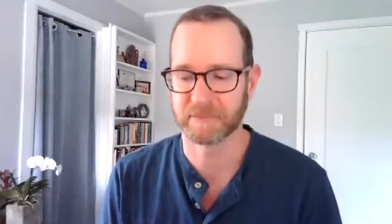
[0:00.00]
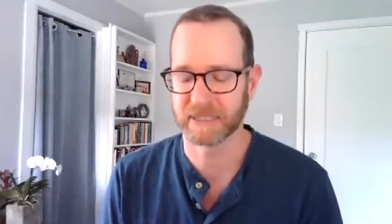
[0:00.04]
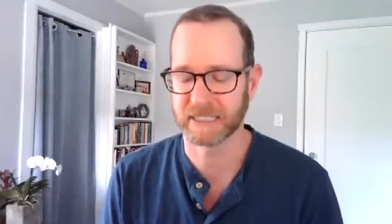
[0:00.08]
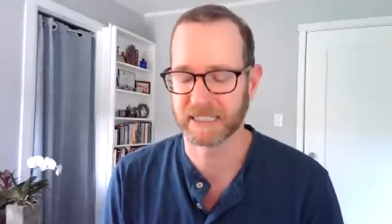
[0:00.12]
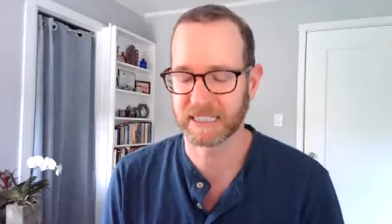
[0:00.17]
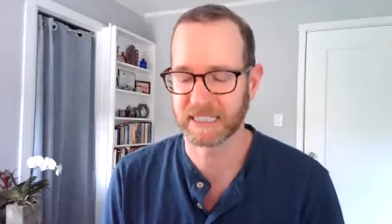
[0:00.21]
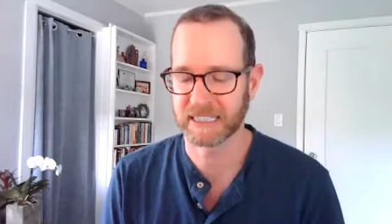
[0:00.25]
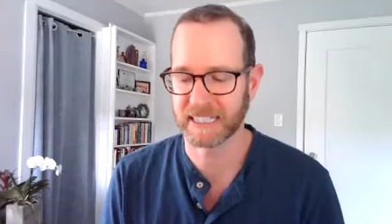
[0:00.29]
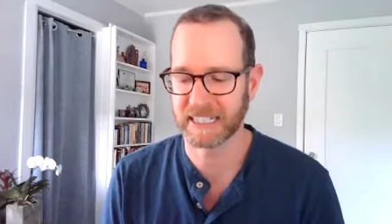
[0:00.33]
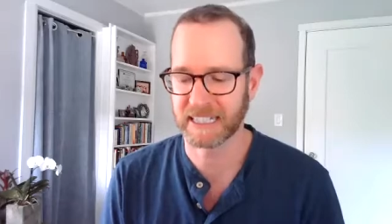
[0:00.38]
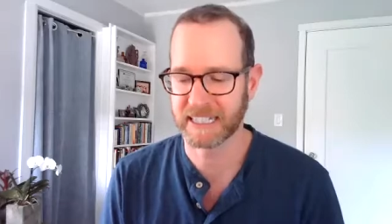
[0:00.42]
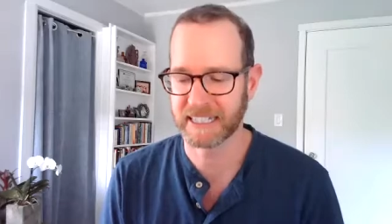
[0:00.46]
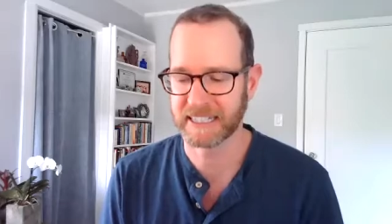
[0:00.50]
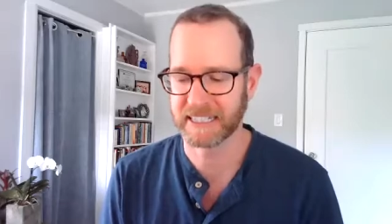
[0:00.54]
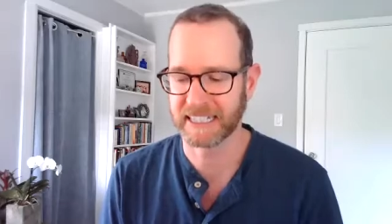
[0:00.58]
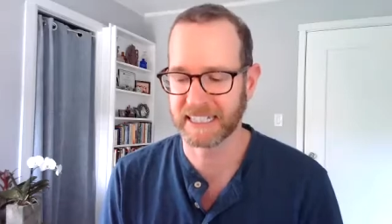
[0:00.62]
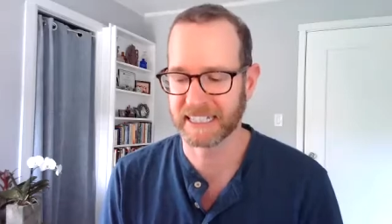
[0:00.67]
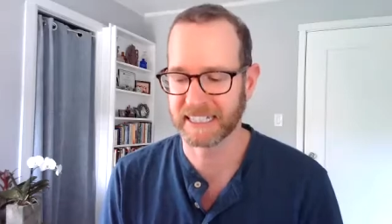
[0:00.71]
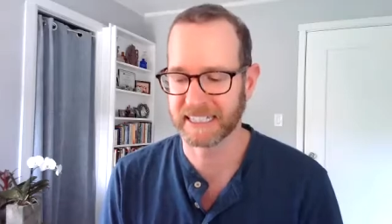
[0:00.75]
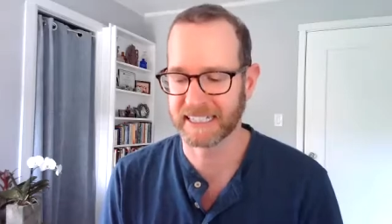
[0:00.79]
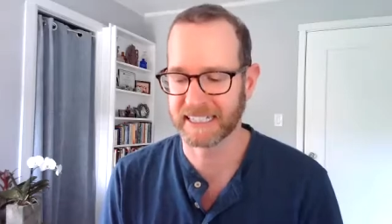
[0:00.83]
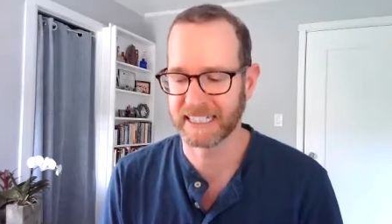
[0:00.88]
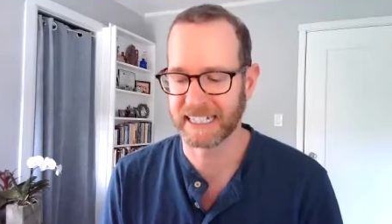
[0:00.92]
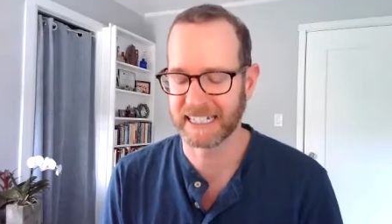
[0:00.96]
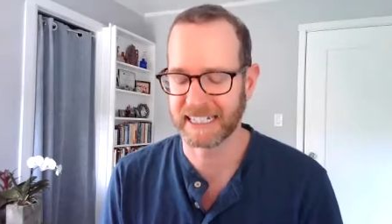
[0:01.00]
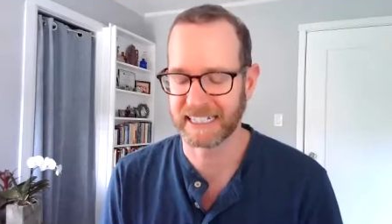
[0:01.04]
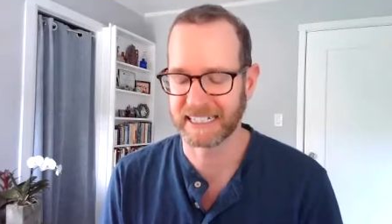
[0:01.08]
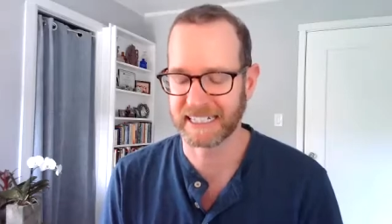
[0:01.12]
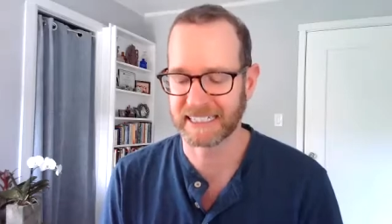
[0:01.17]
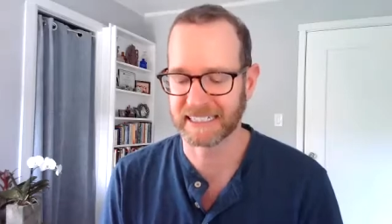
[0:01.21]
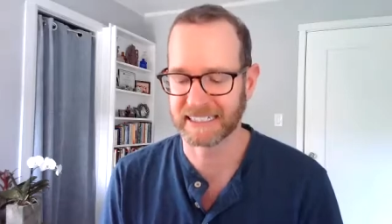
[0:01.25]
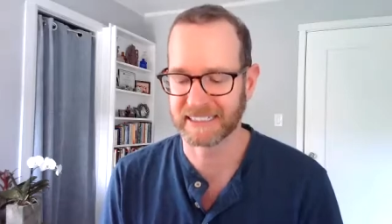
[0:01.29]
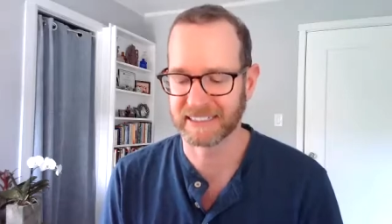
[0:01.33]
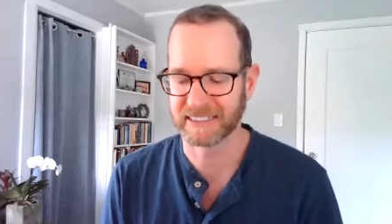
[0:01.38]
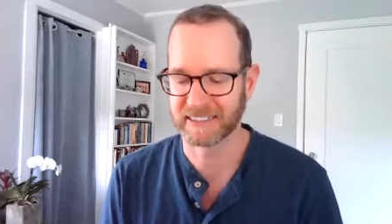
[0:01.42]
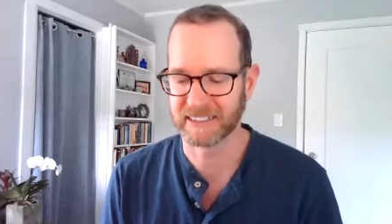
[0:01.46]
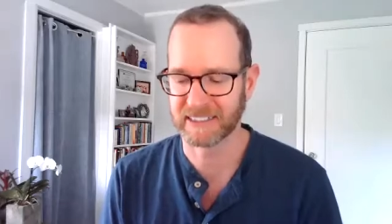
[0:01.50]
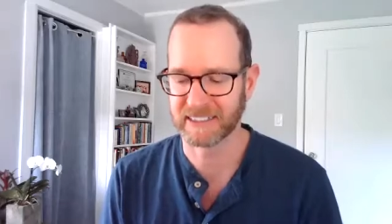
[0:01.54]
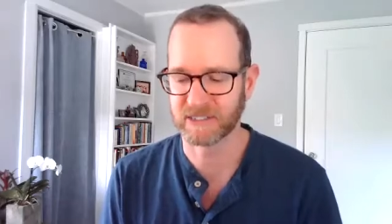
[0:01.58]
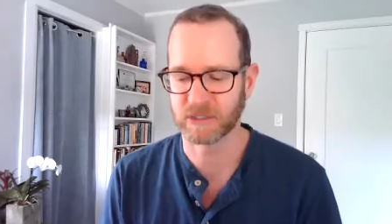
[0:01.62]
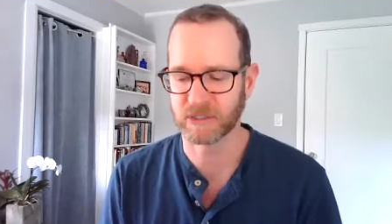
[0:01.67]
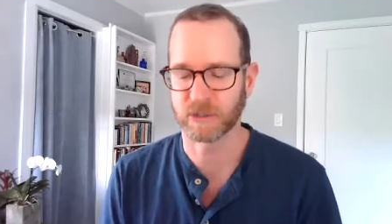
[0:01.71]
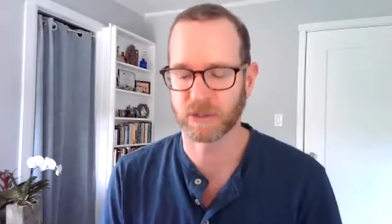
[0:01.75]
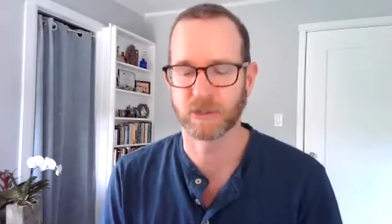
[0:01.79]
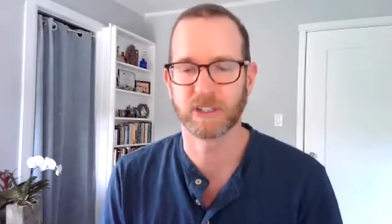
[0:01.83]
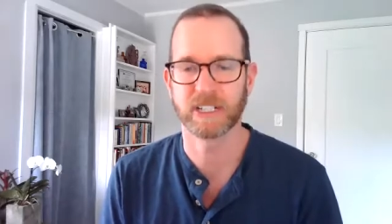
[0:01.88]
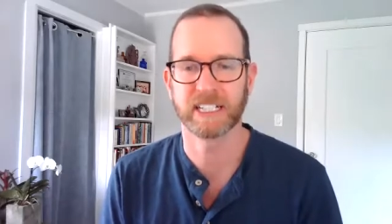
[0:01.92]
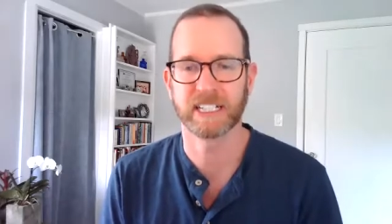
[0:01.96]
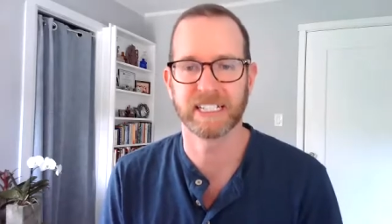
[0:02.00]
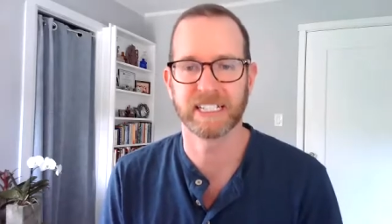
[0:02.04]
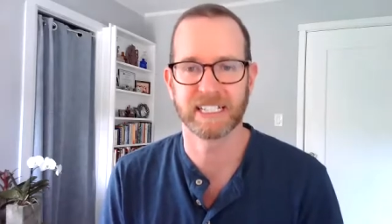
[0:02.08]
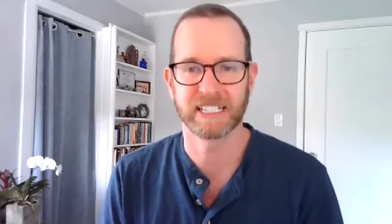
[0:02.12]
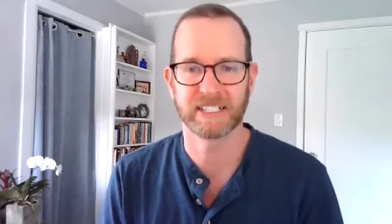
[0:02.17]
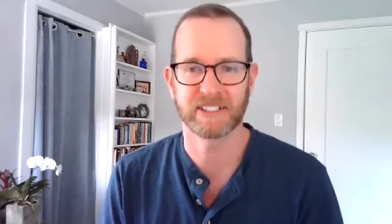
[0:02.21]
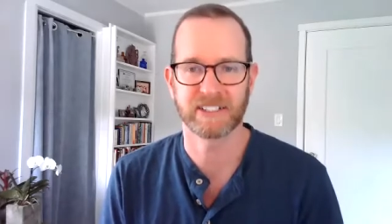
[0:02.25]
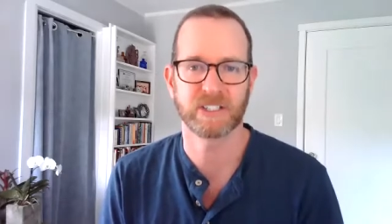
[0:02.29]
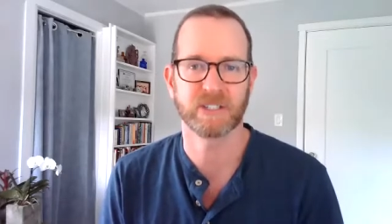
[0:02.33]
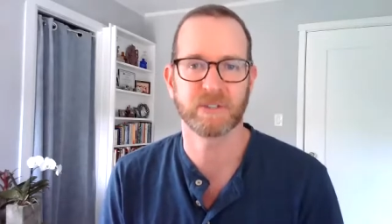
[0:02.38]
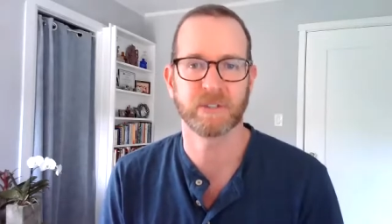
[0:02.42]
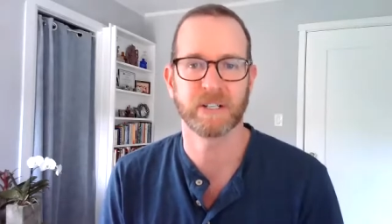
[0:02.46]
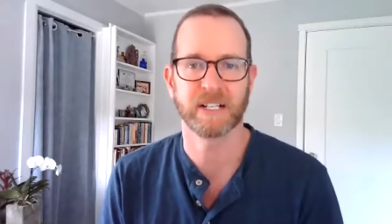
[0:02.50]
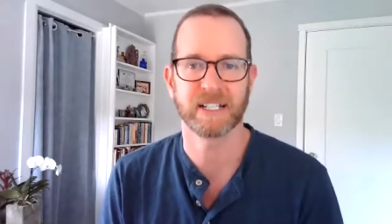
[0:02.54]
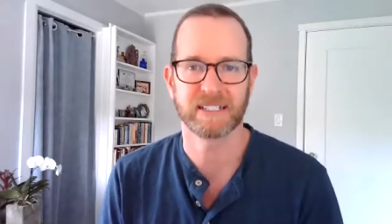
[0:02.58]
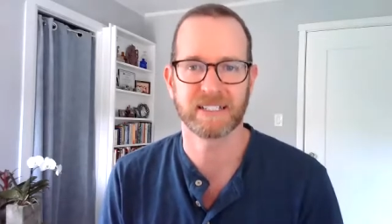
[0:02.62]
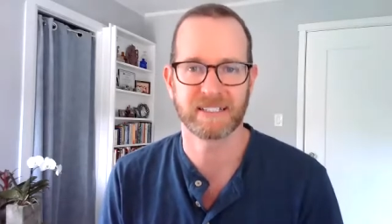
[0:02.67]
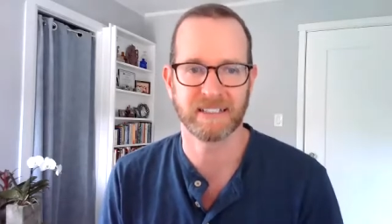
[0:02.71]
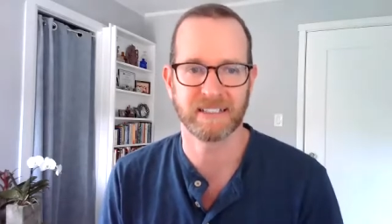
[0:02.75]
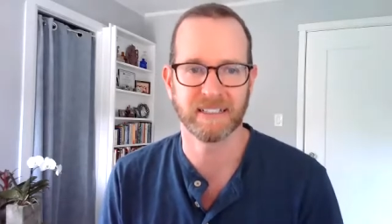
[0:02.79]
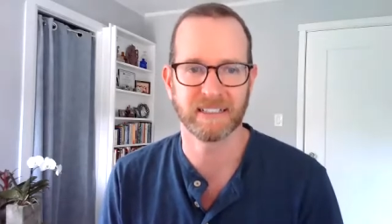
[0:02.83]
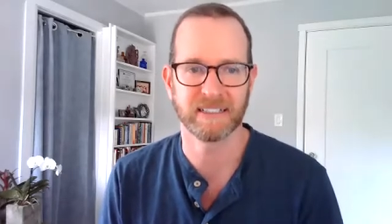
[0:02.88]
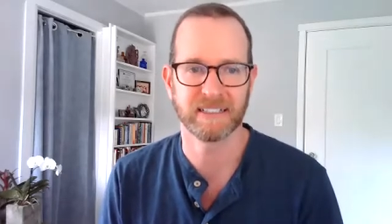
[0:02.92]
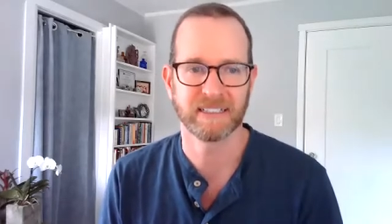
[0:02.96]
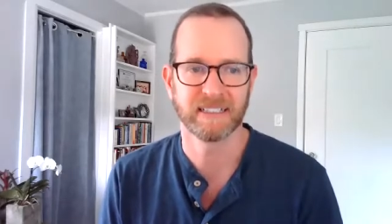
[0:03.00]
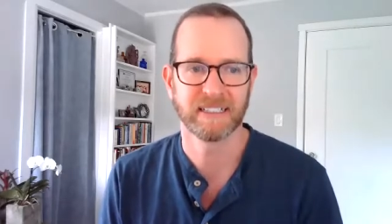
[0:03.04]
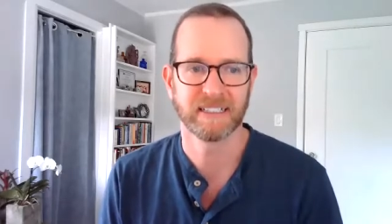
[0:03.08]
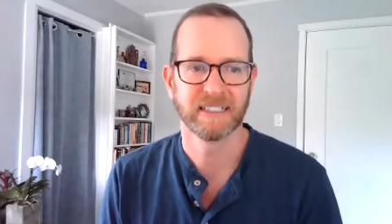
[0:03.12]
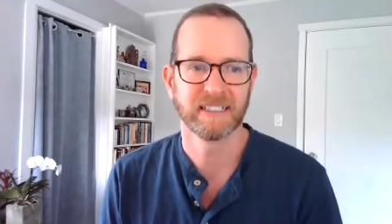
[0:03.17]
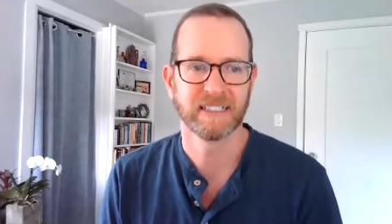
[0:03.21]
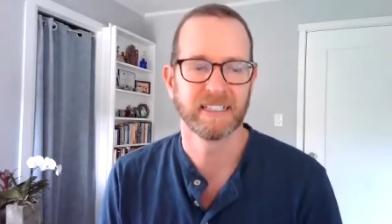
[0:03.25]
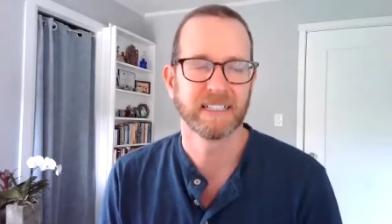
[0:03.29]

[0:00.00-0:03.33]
because I think that is already an issue I see.